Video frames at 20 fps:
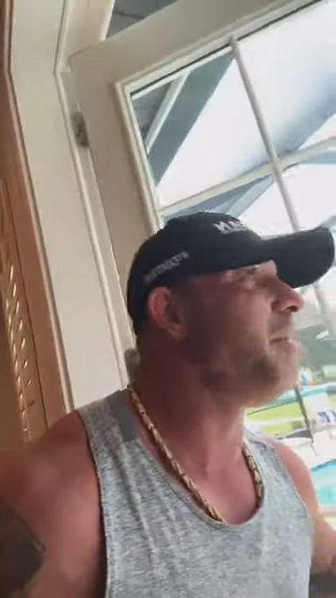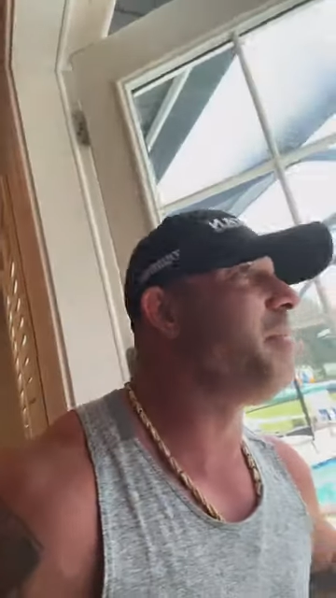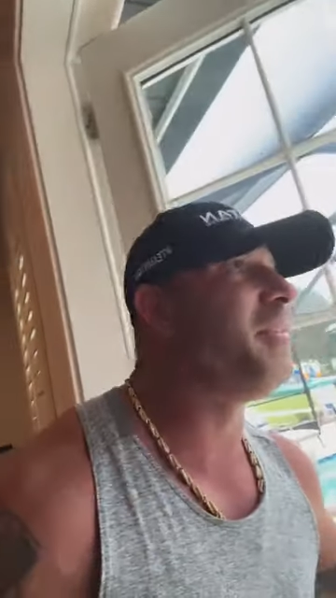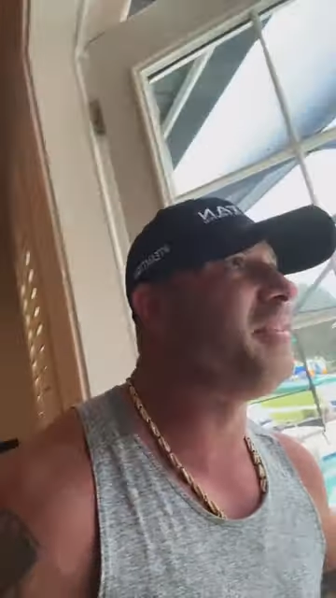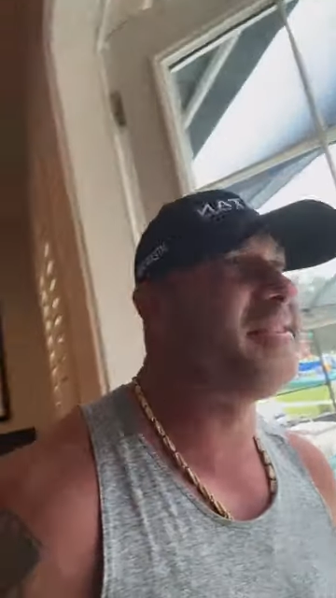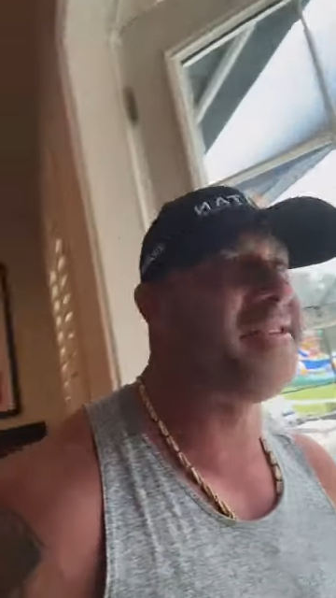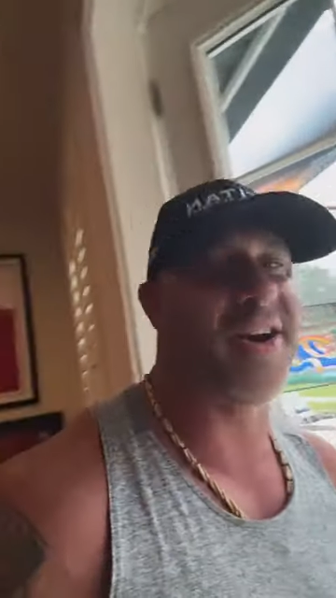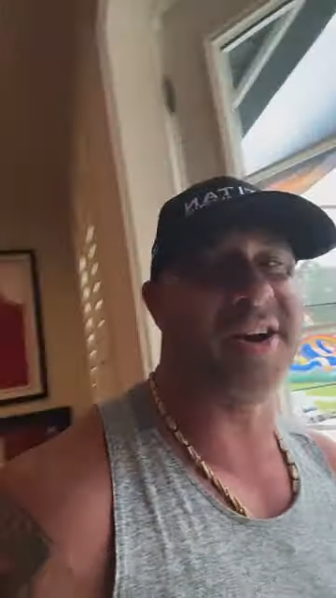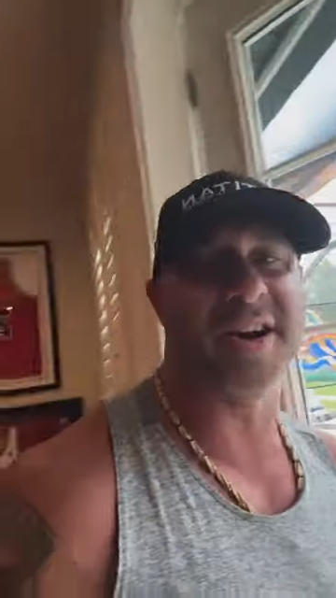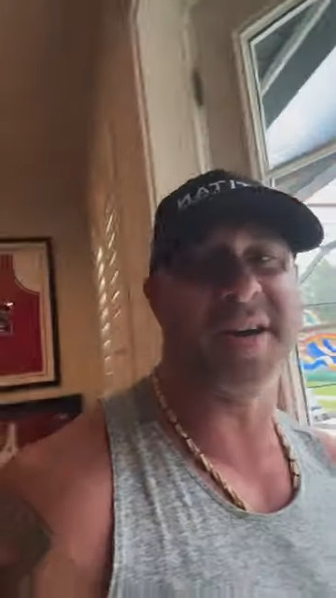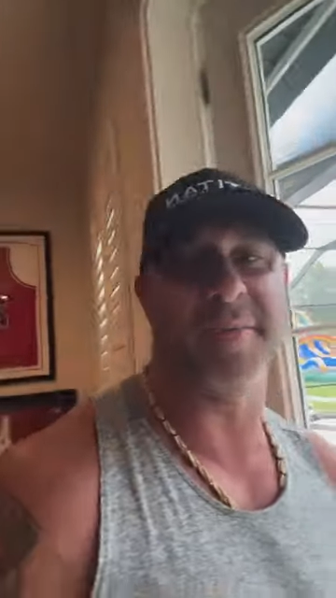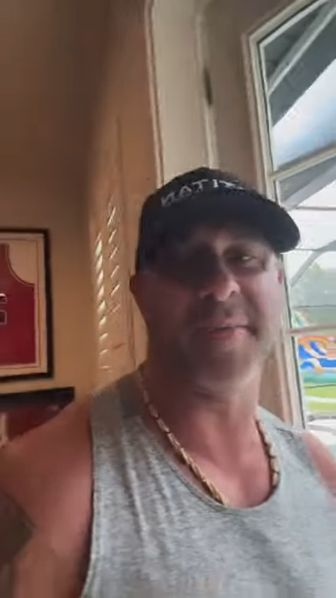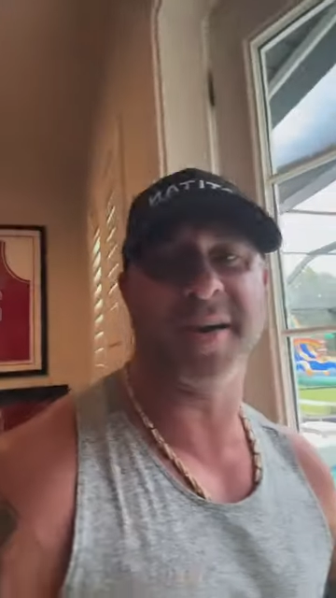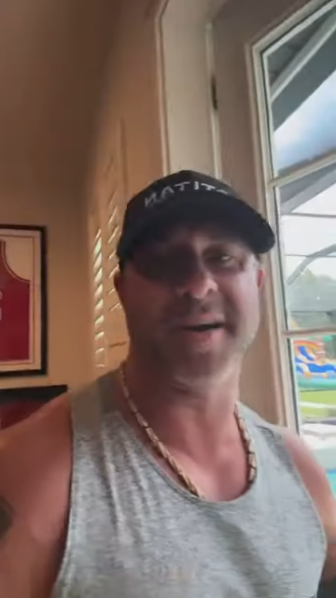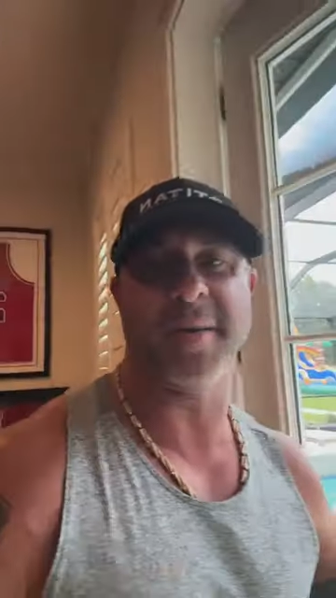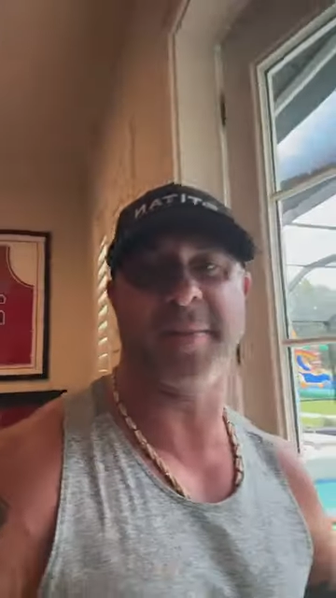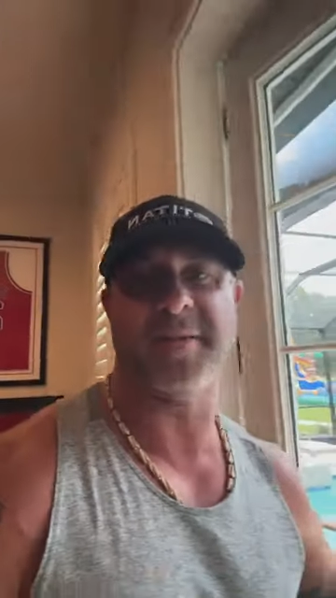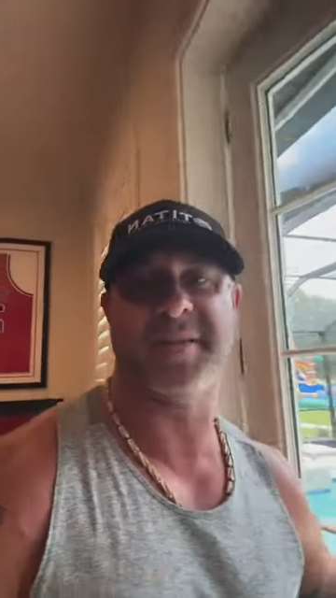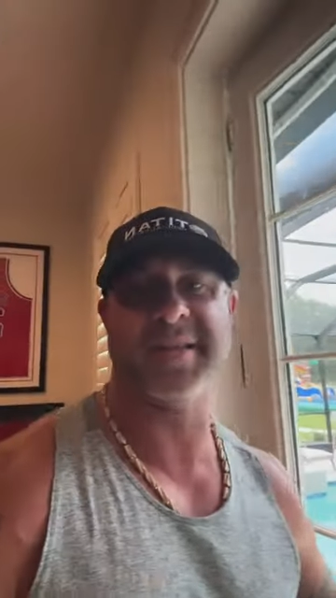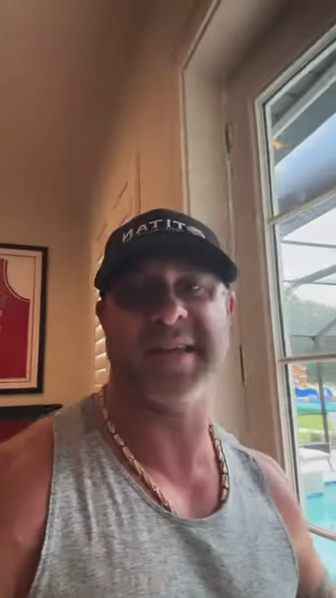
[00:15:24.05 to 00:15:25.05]
Maybe dunk them
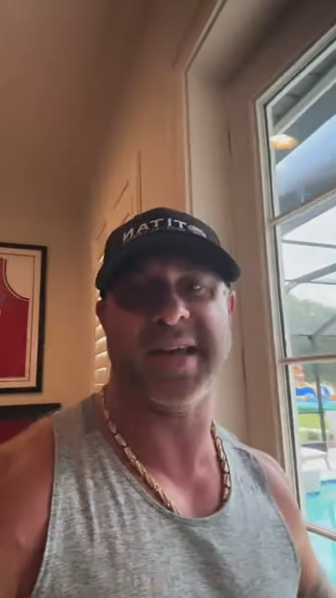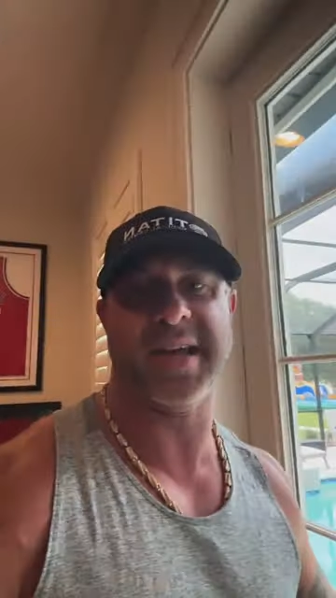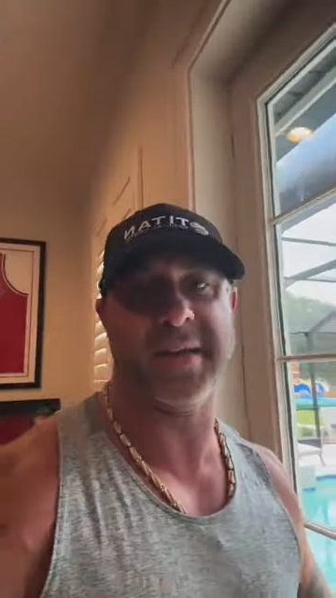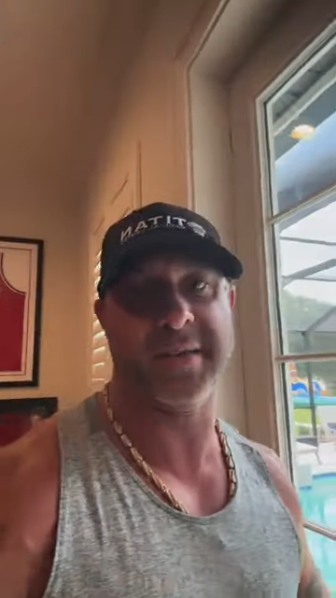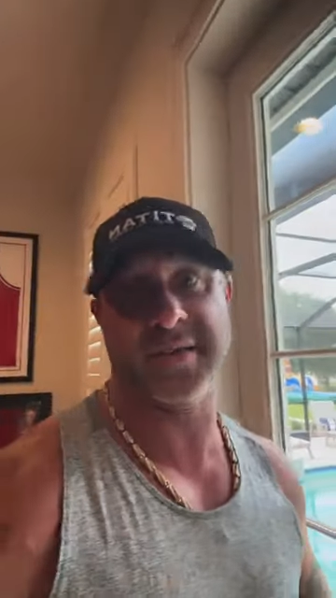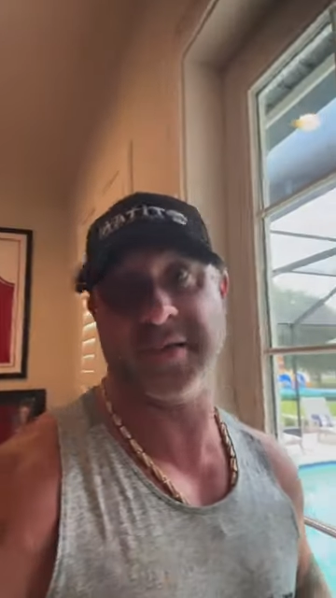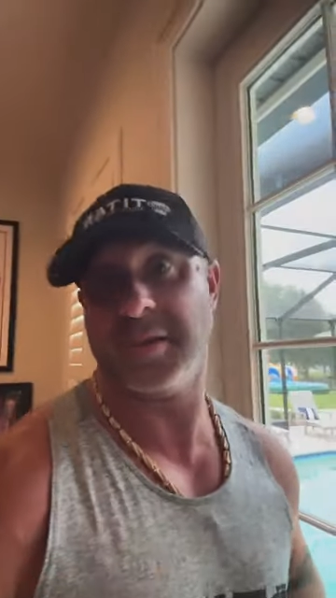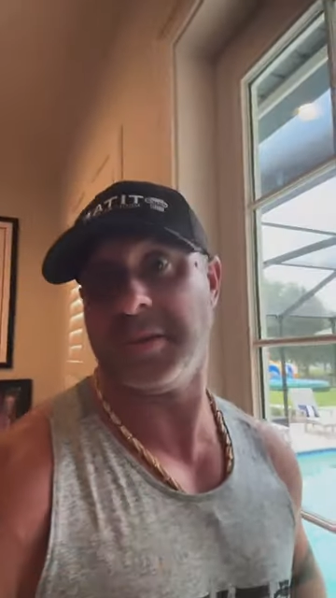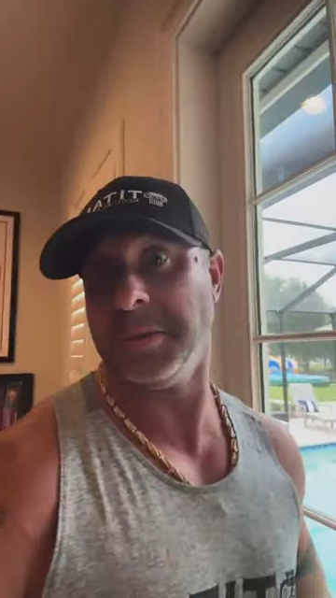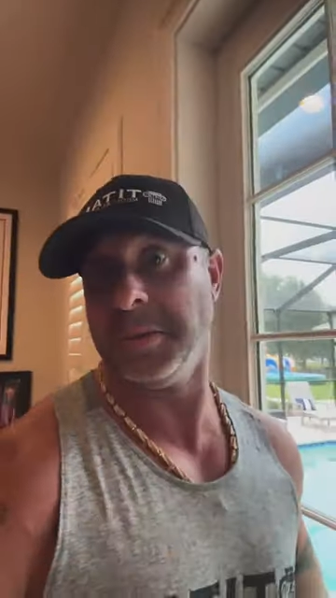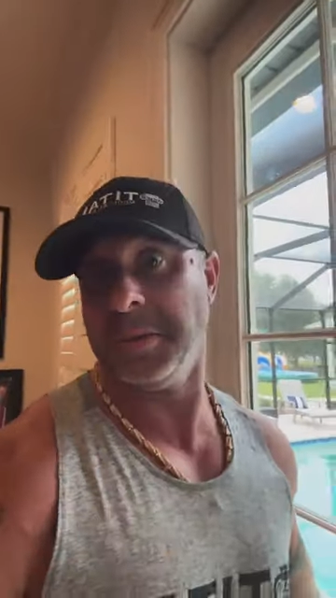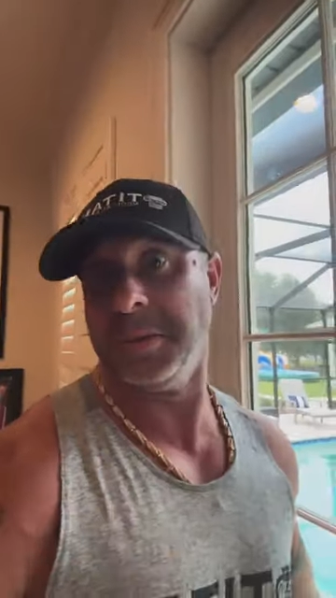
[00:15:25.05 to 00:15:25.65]
a couple times.